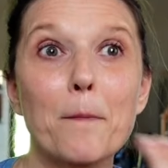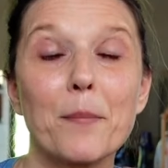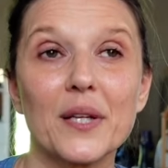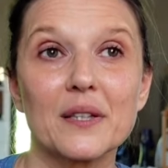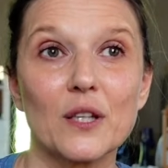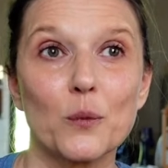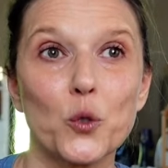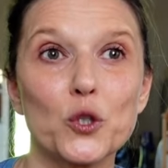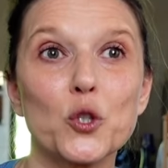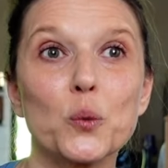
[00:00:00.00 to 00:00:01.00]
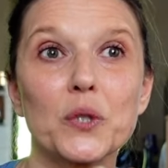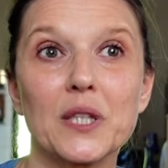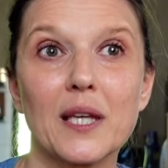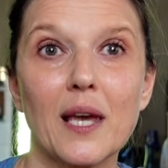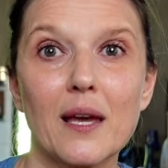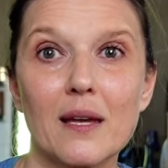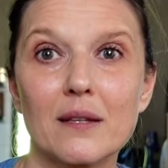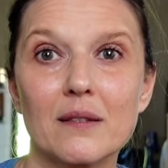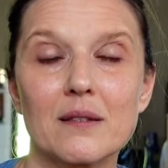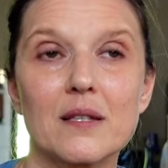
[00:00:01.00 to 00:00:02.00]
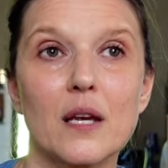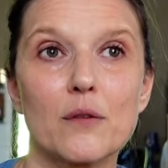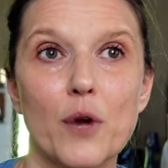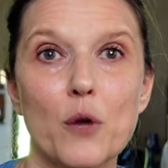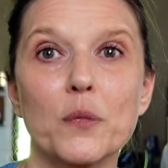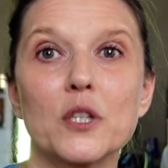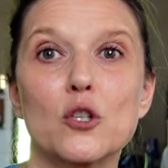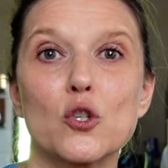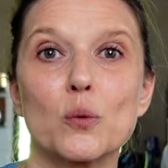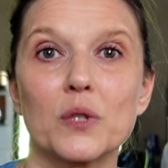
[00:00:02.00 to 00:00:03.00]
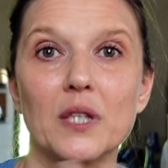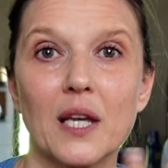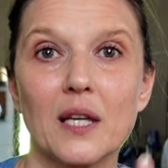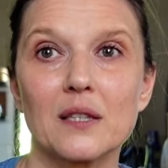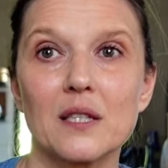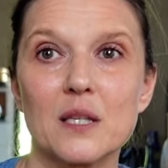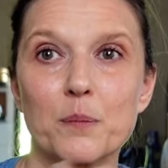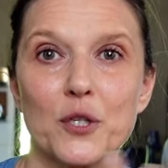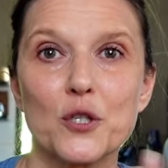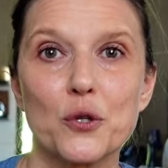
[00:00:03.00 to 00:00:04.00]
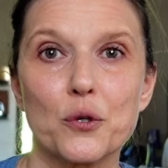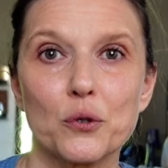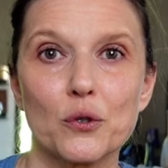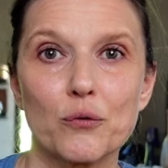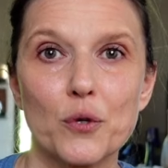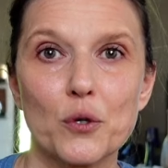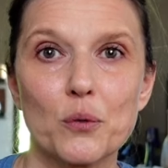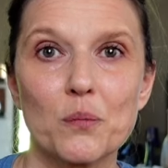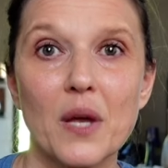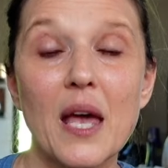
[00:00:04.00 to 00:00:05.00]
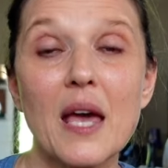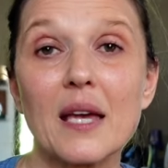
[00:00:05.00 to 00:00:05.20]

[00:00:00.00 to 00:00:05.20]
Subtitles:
But what you would get, the aroma that you would get dispersed through the room,